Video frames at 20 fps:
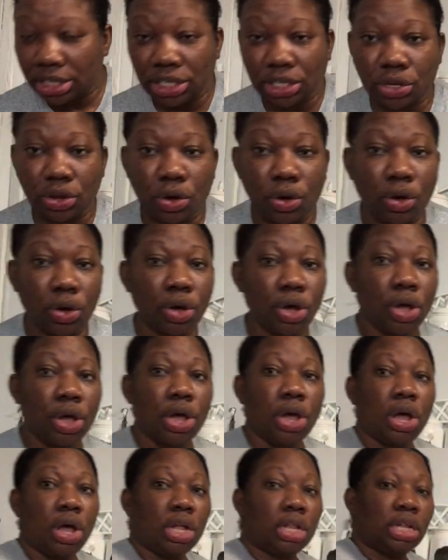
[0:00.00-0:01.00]
so
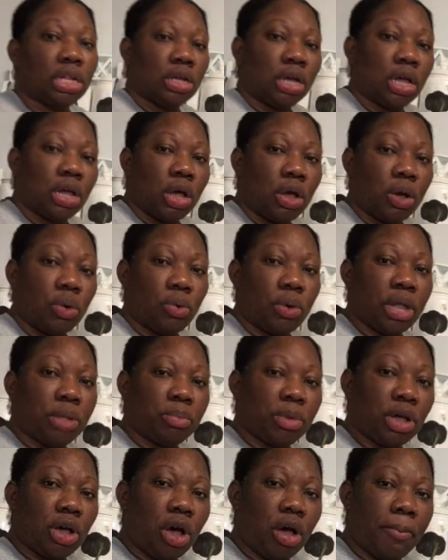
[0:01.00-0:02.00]
when
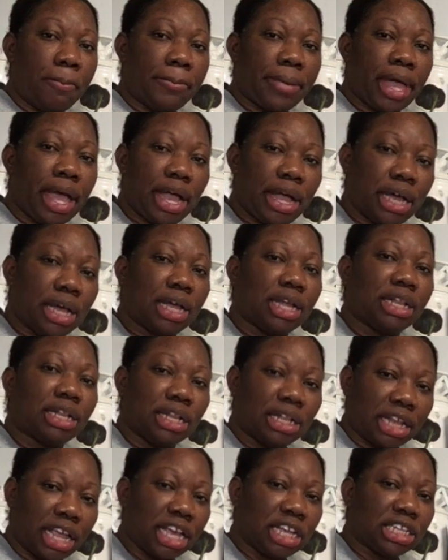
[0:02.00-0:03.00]
we come back,
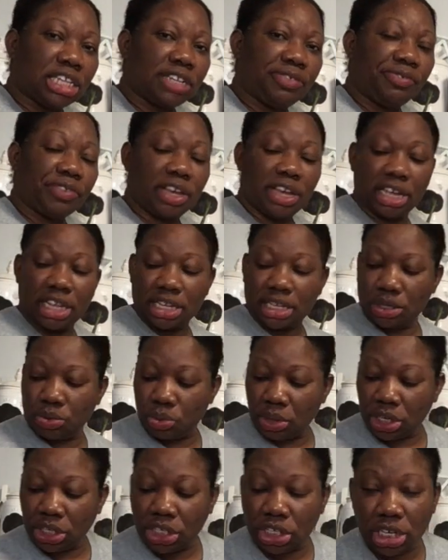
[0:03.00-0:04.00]
next phase,
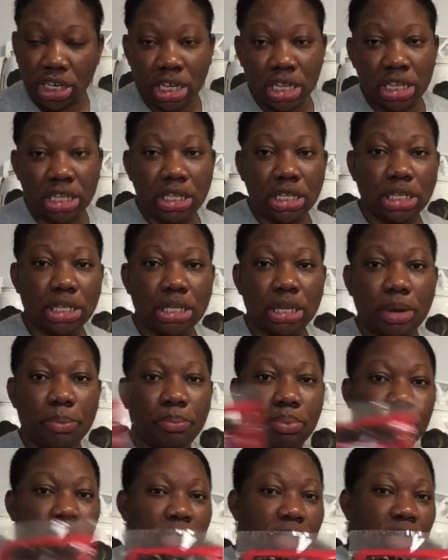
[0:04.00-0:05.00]
which is
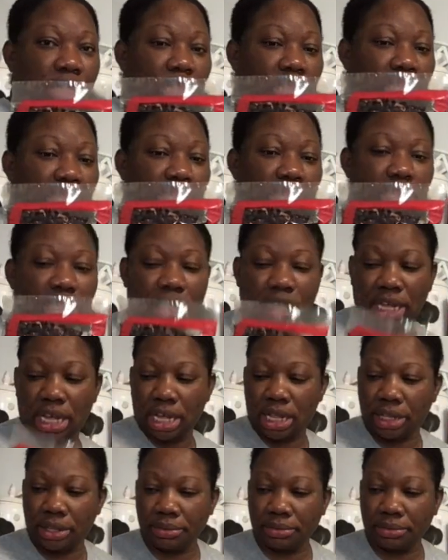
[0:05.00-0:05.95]
putting this in.